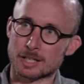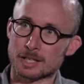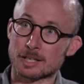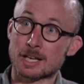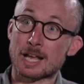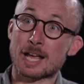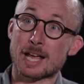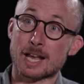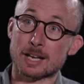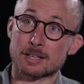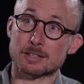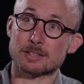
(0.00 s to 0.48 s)
then
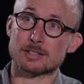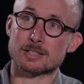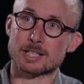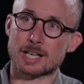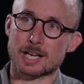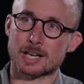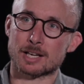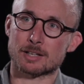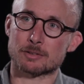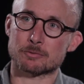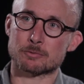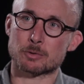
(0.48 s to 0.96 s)
hand it
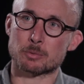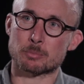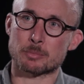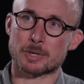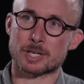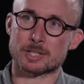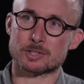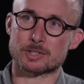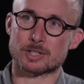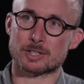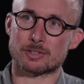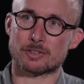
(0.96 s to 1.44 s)
down from
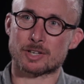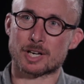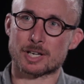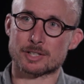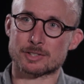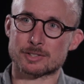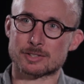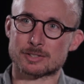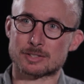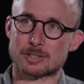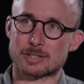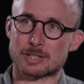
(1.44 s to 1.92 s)
one
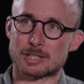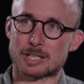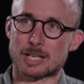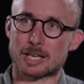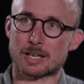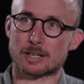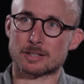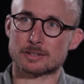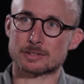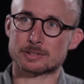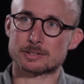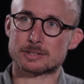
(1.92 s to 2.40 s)
generation to the
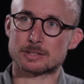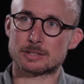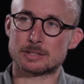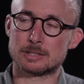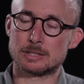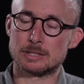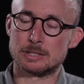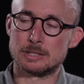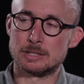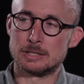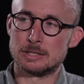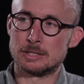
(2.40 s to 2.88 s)
next?
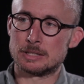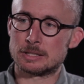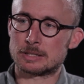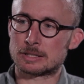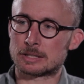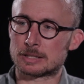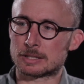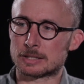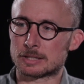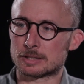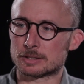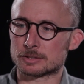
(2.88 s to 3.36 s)

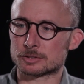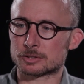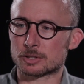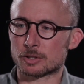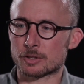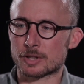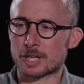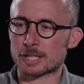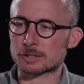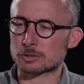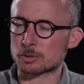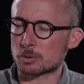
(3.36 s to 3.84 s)

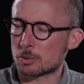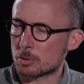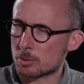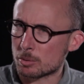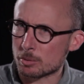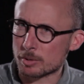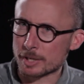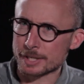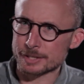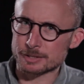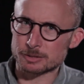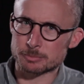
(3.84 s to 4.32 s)
So that's
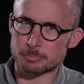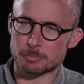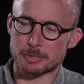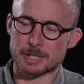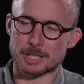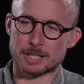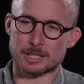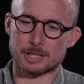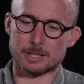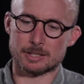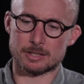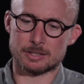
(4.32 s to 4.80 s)
always
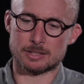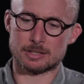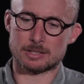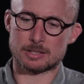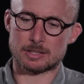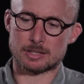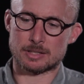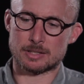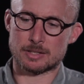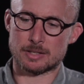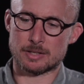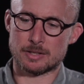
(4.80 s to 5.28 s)

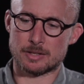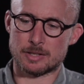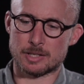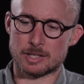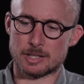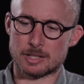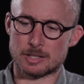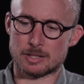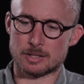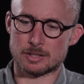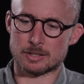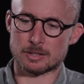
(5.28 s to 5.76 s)
been
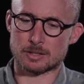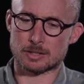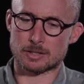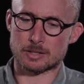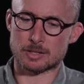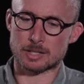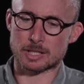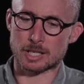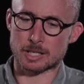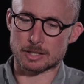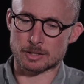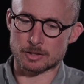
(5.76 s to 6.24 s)
the
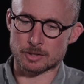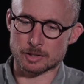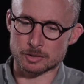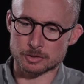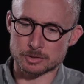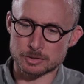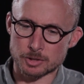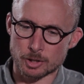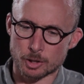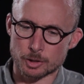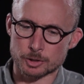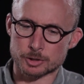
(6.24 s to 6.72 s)

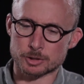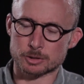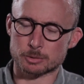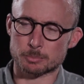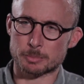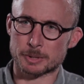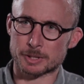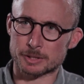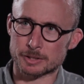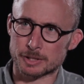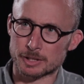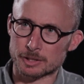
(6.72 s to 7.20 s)
social,
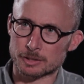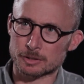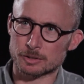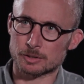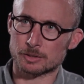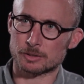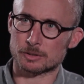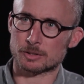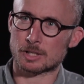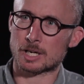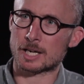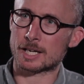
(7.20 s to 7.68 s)

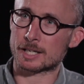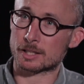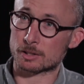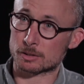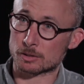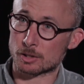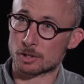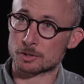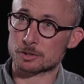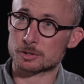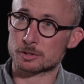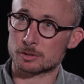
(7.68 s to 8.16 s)
political,
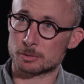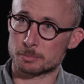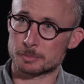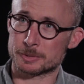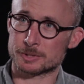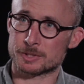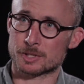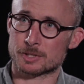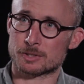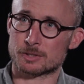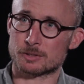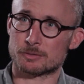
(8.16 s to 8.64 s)
ideological
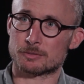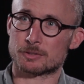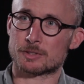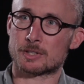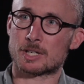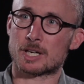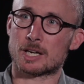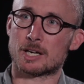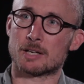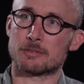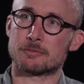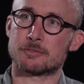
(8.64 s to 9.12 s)
position of
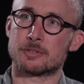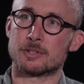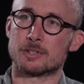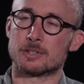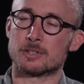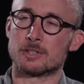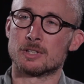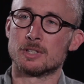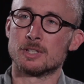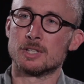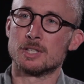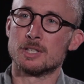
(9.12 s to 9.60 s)
craft,
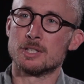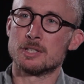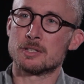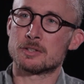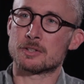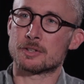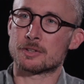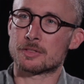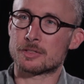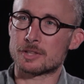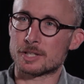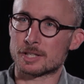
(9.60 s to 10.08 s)
that
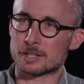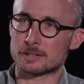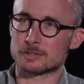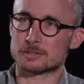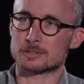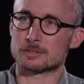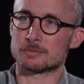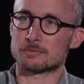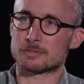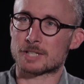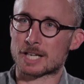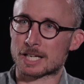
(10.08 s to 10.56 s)
the
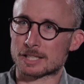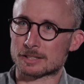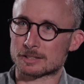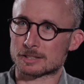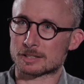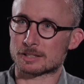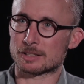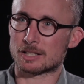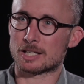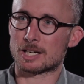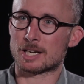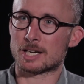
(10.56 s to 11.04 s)
things of
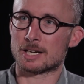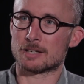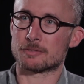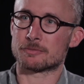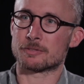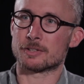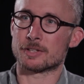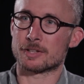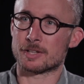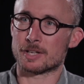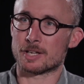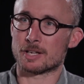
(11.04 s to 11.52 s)
daily
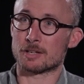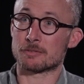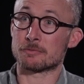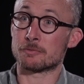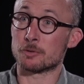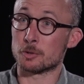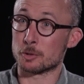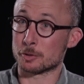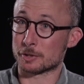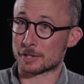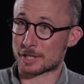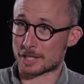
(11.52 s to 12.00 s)
life are there
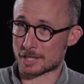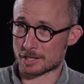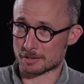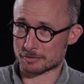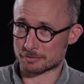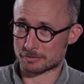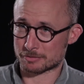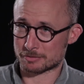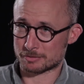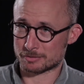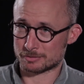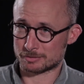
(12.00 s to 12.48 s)
for
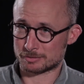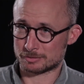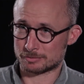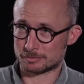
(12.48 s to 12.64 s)
life.